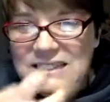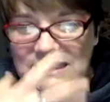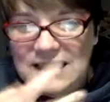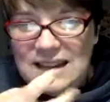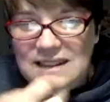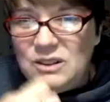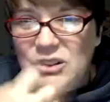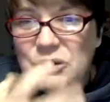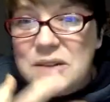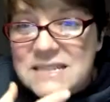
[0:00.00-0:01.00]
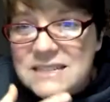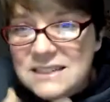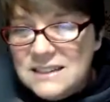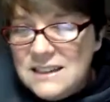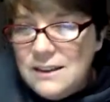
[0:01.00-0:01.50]
that grease
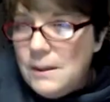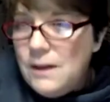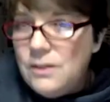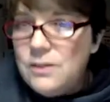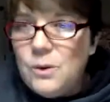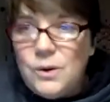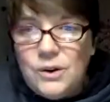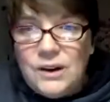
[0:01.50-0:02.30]
in your mouth, or